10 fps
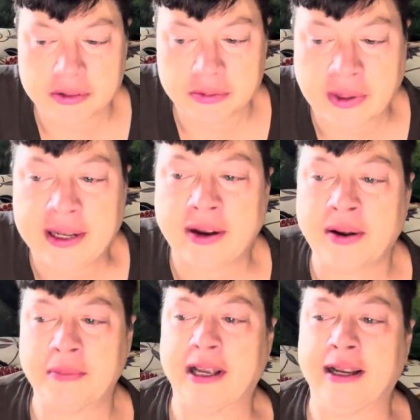Right now
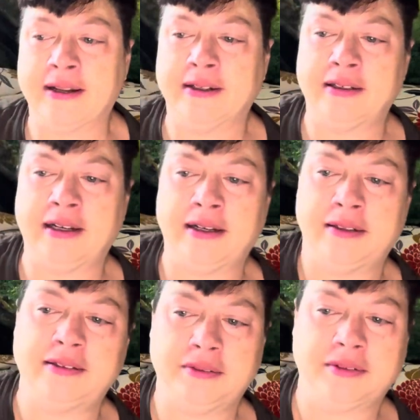I'm like
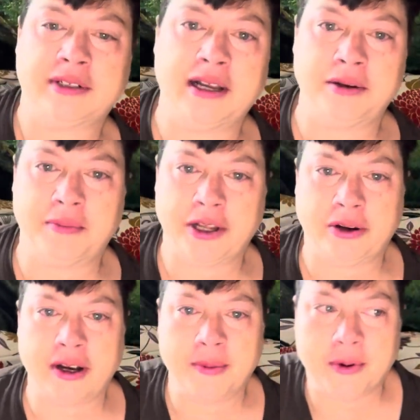kind of
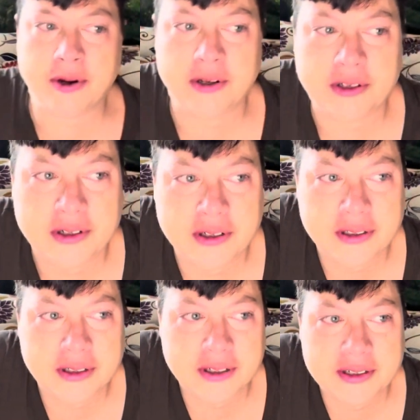Mother Hubbard
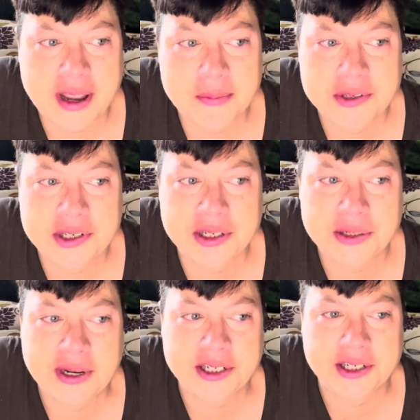type of
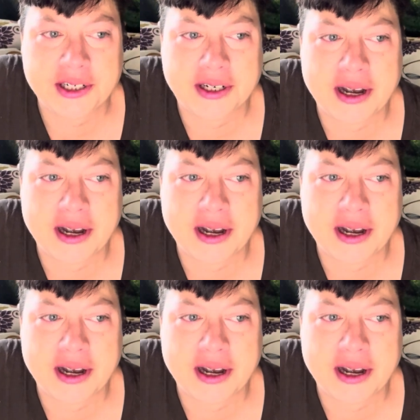situation.